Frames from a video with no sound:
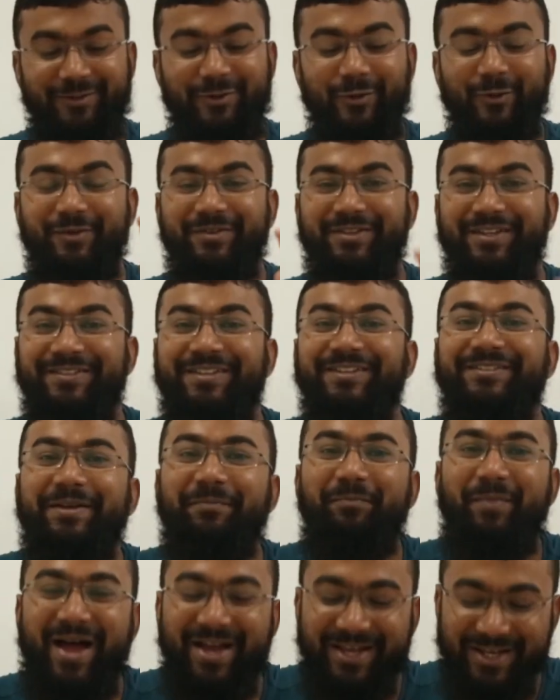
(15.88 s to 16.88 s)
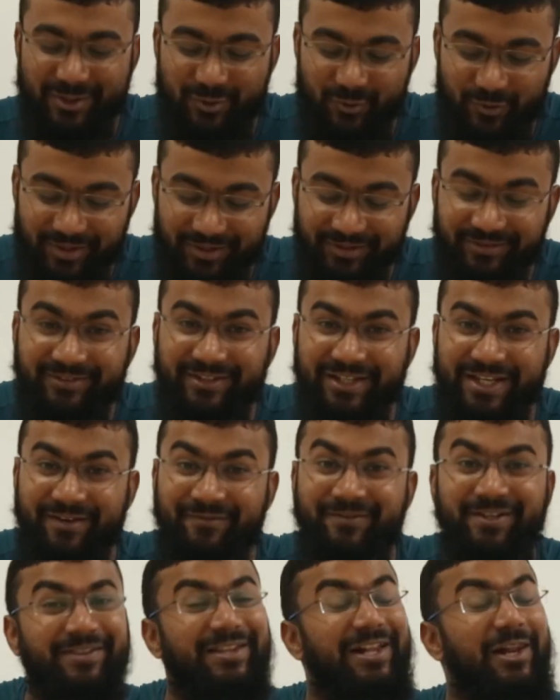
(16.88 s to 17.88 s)
So this is the package we
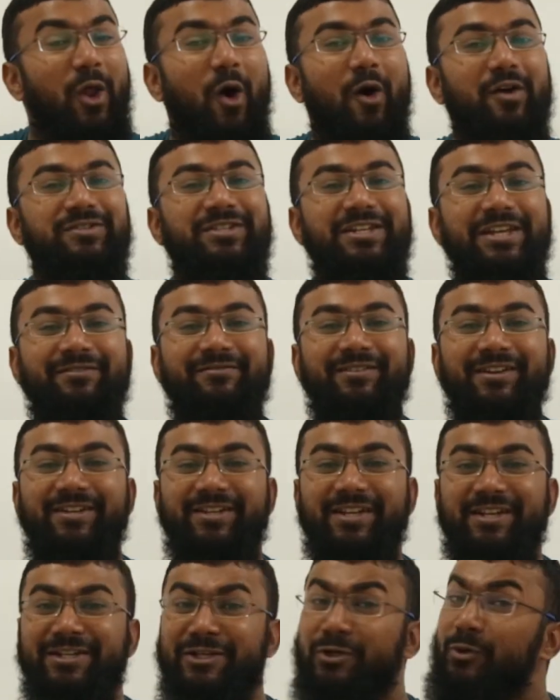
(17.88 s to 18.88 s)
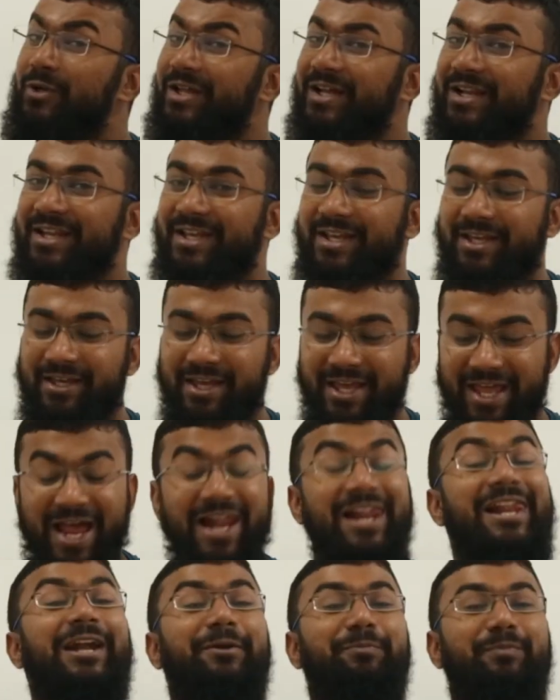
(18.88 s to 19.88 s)
received at the launch event in New Delhi,
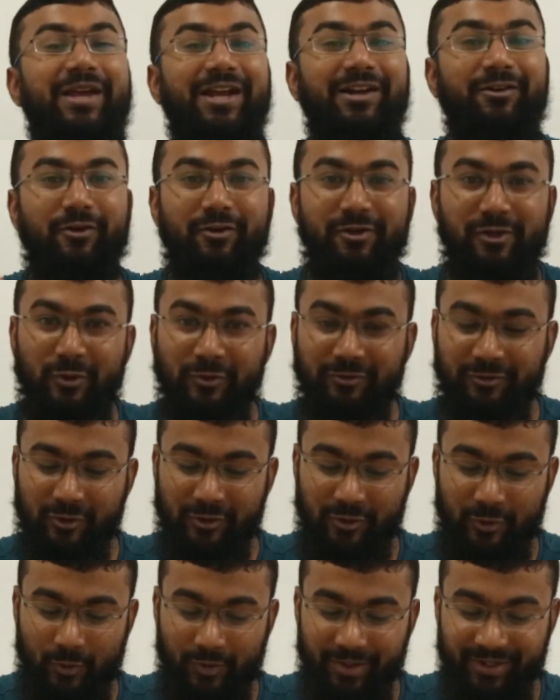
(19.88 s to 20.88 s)
and let me introduce you to it.